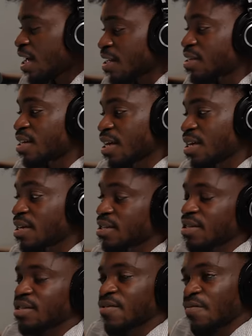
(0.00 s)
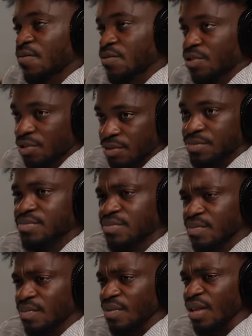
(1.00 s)
it is the future.
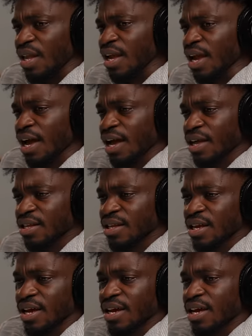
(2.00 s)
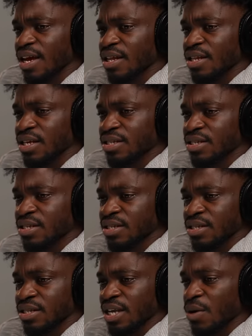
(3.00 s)
And, yeah, again, it's
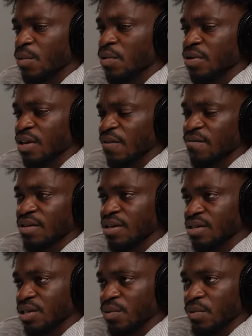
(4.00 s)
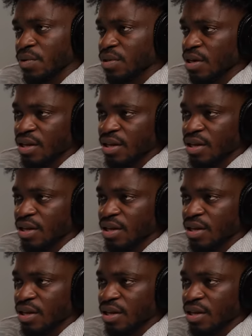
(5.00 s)
day one. Every day is day one.